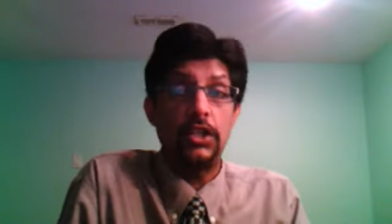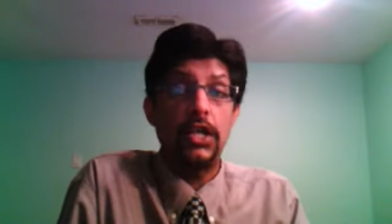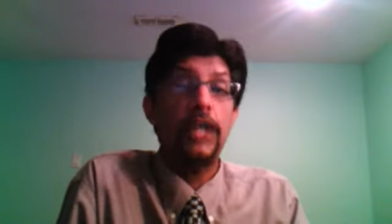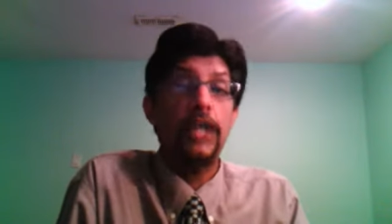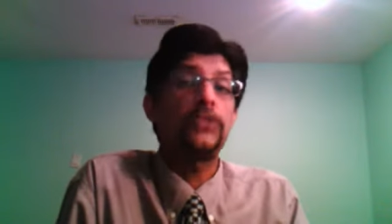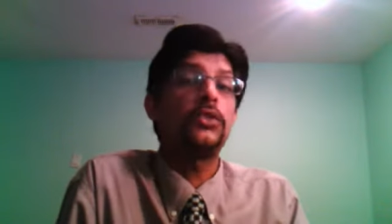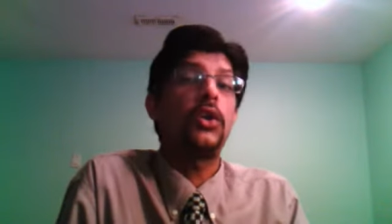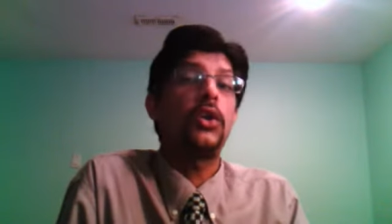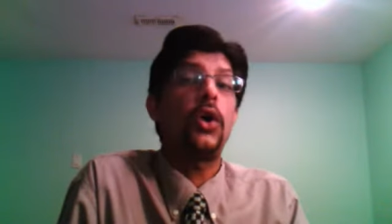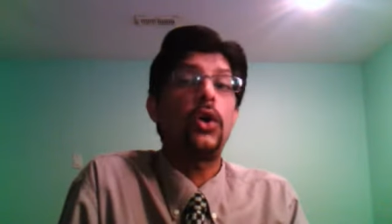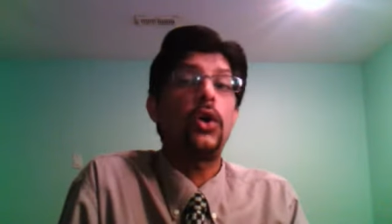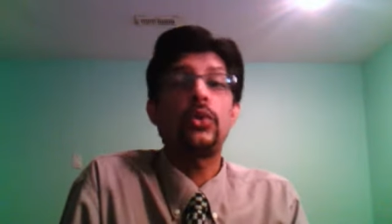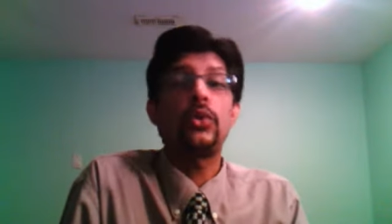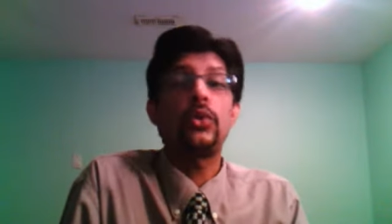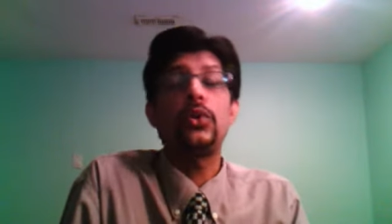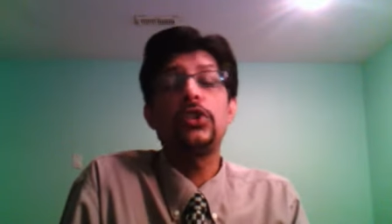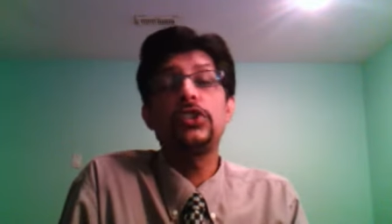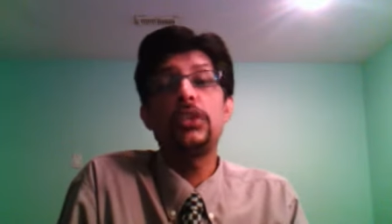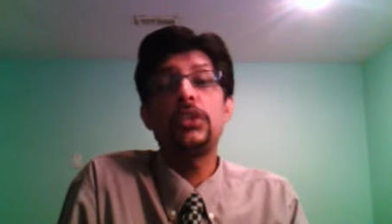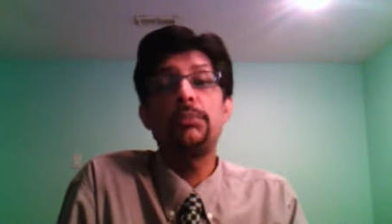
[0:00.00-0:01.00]
As we all know,
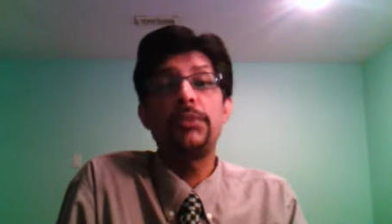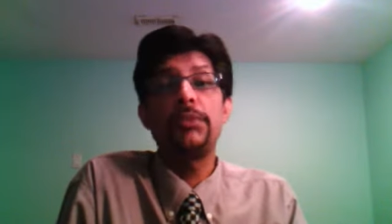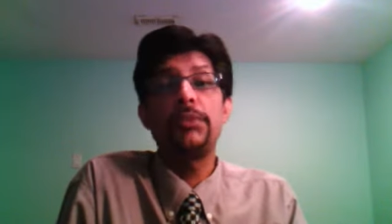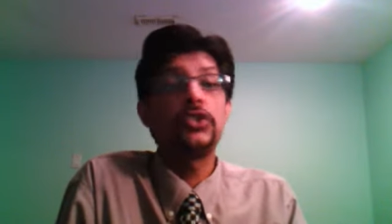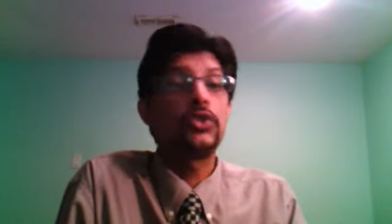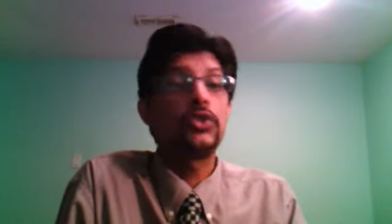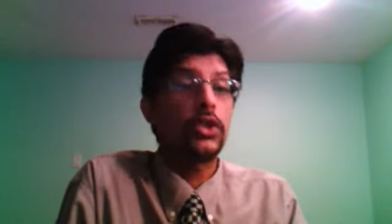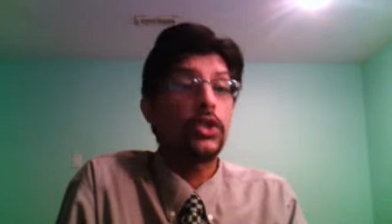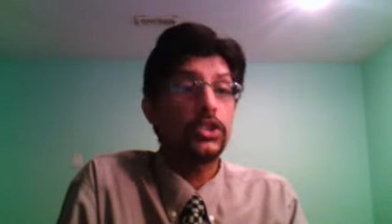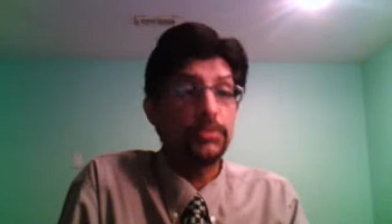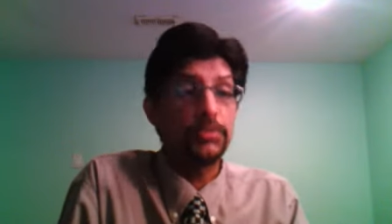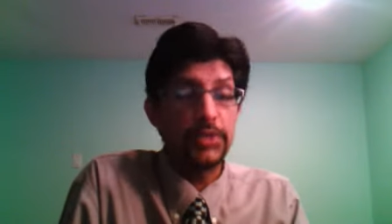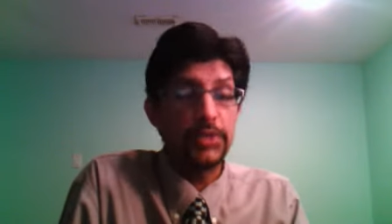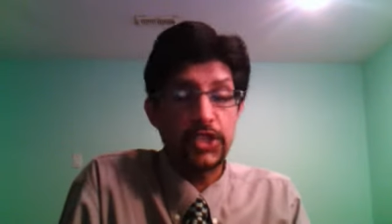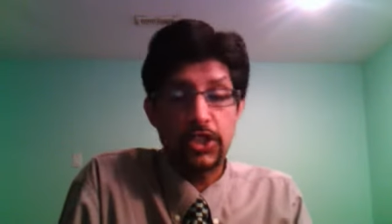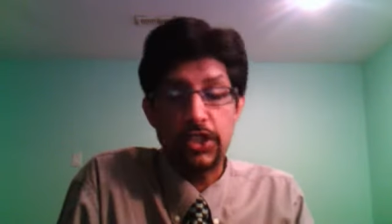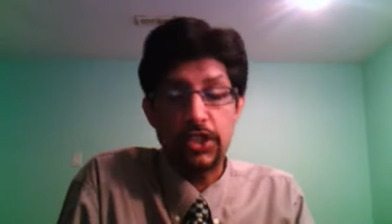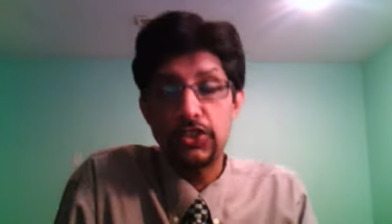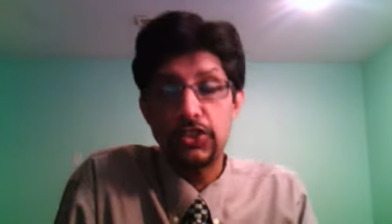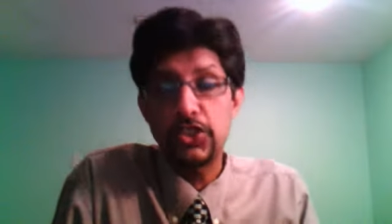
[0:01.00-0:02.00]
he's, he's known as
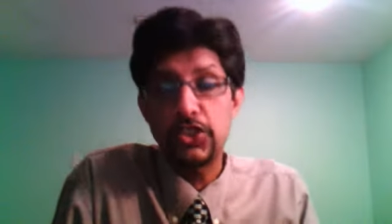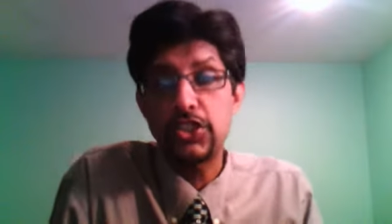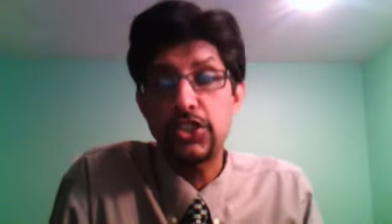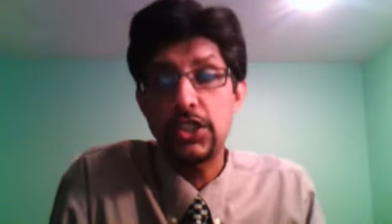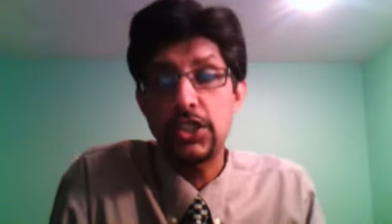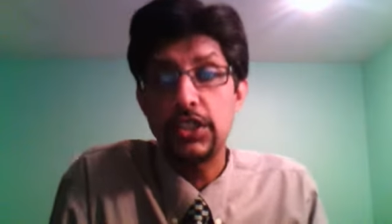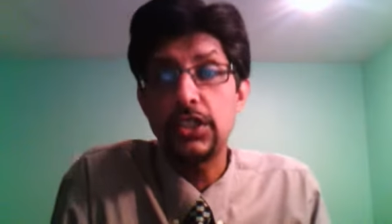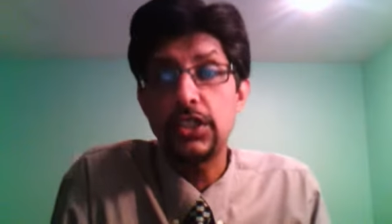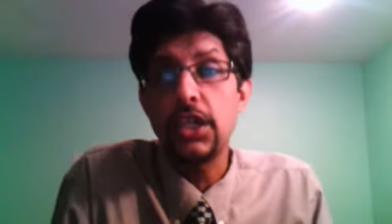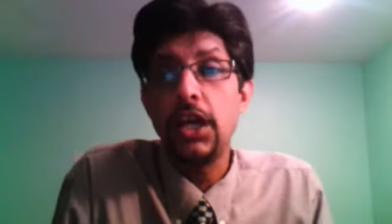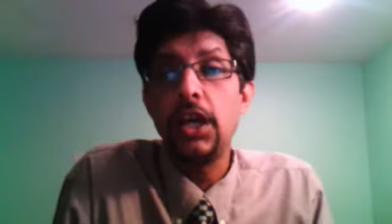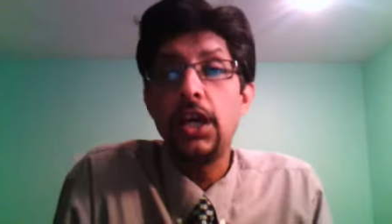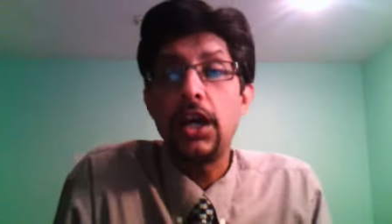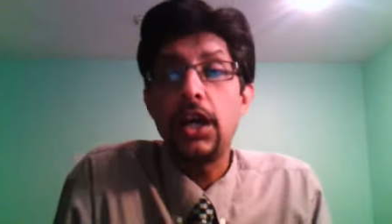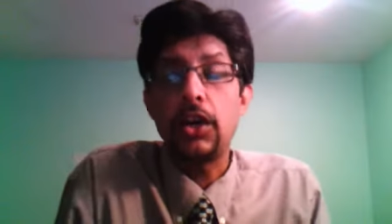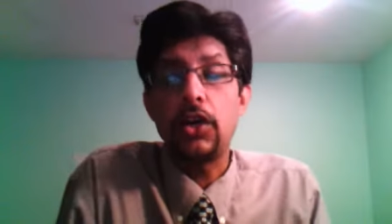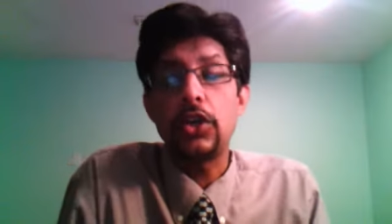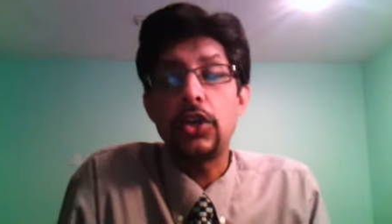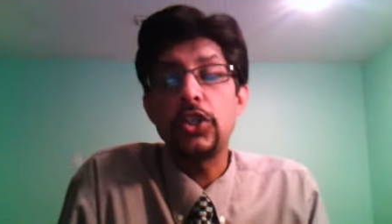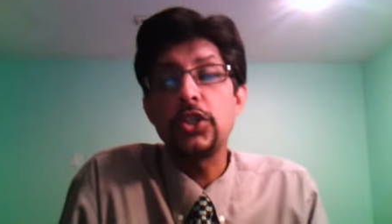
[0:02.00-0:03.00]
Mr. Consistent,
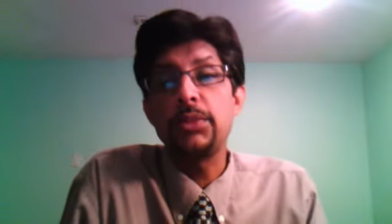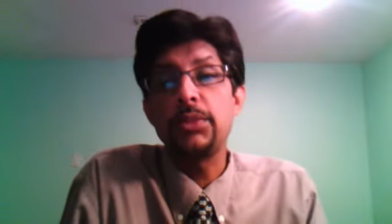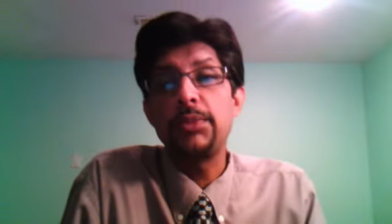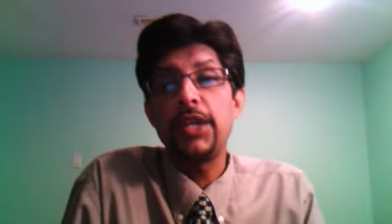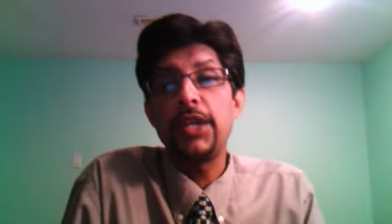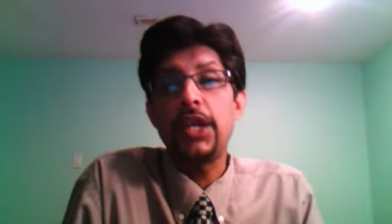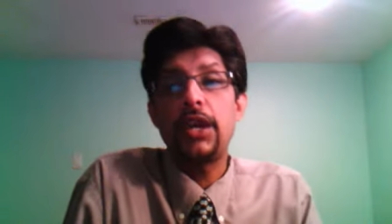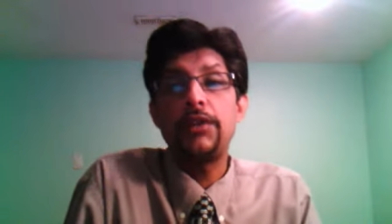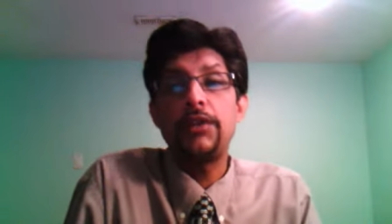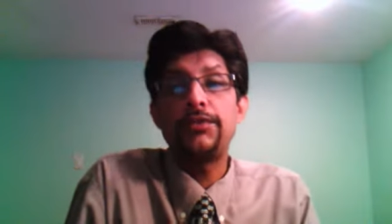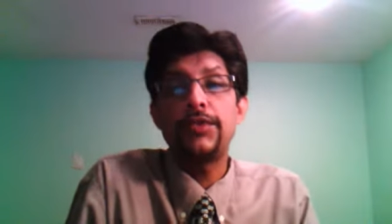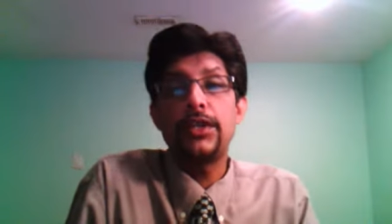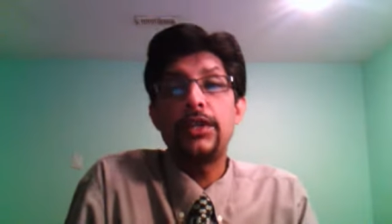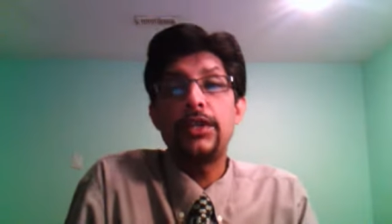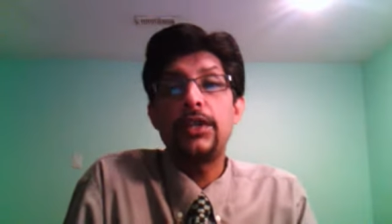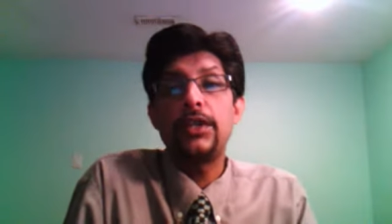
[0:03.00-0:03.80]
according to me, after